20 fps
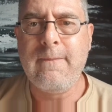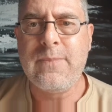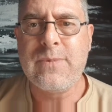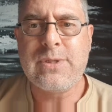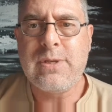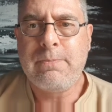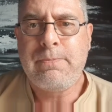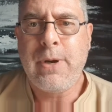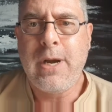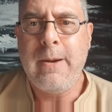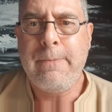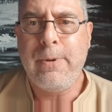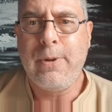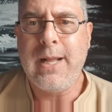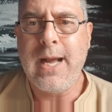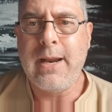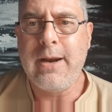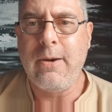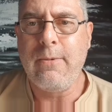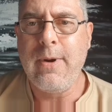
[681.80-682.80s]
So
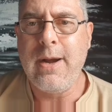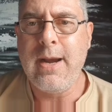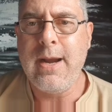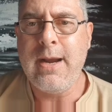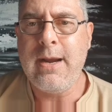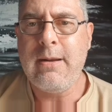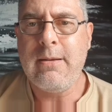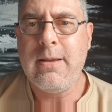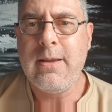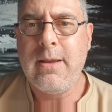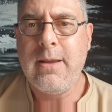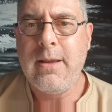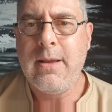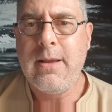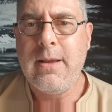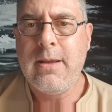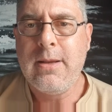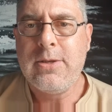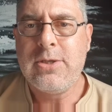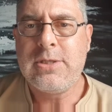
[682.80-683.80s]
people unaware
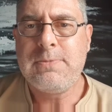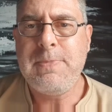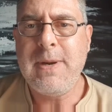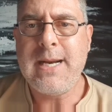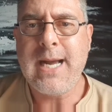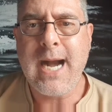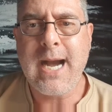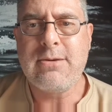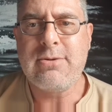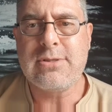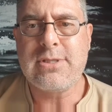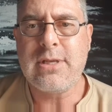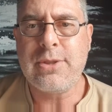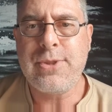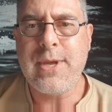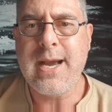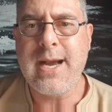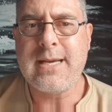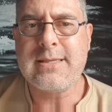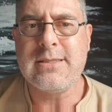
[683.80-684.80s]
spend hundreds of
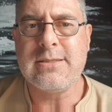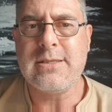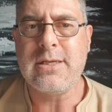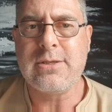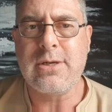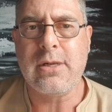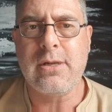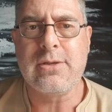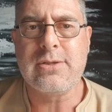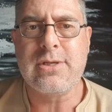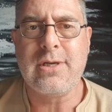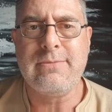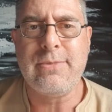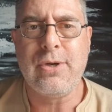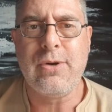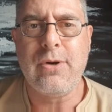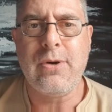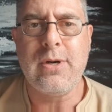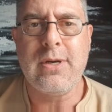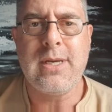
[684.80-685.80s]
thousands of dollars or
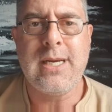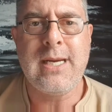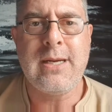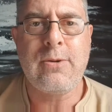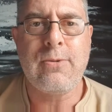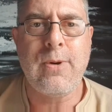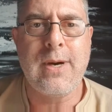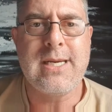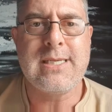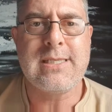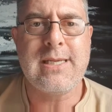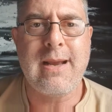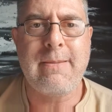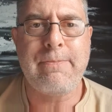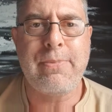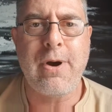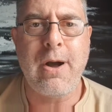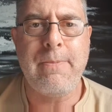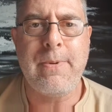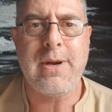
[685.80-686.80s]
more in
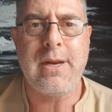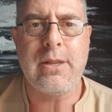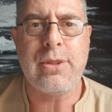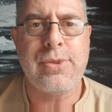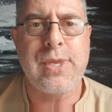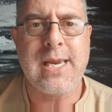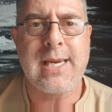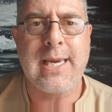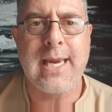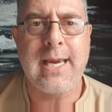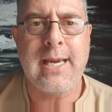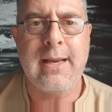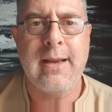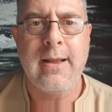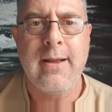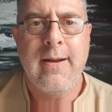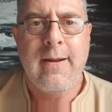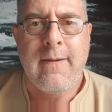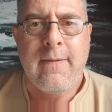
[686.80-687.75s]
Queensland property, thinking